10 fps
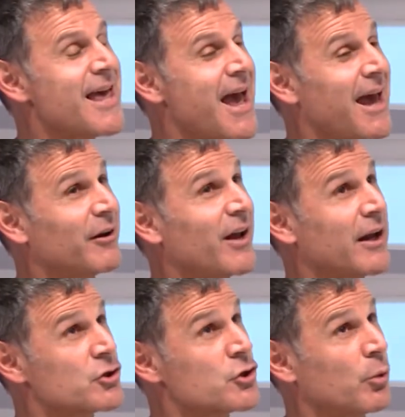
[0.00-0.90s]

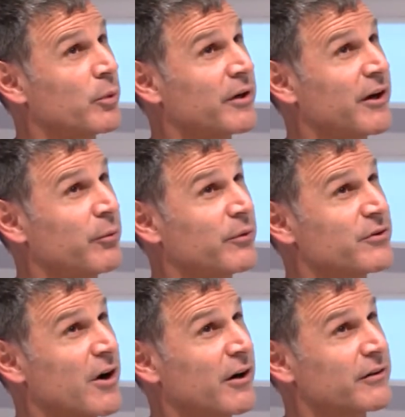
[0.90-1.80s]
And so
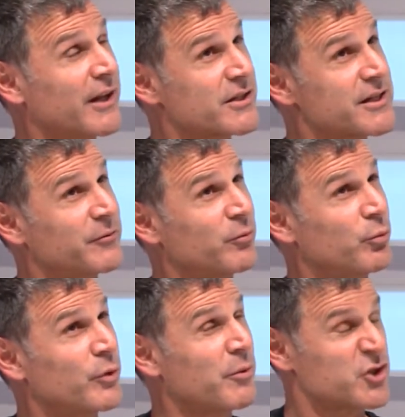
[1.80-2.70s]
Lexi,
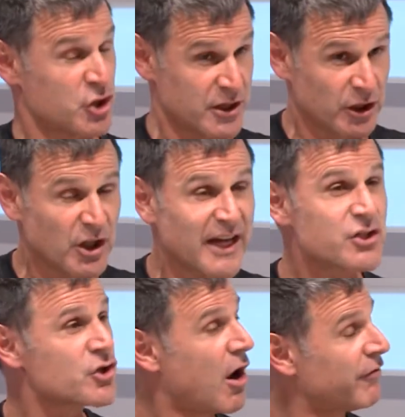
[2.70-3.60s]
we would shut the
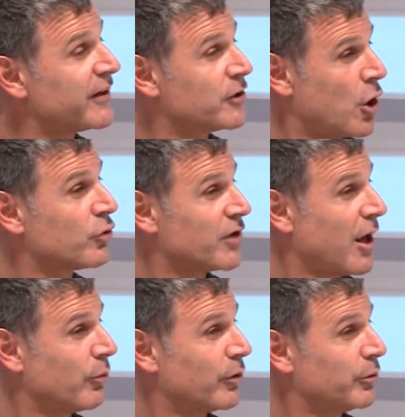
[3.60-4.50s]
lights off in the
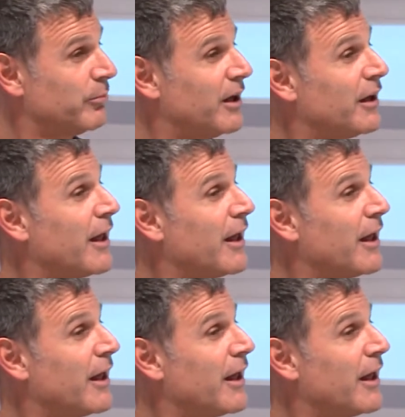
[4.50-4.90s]
hotel room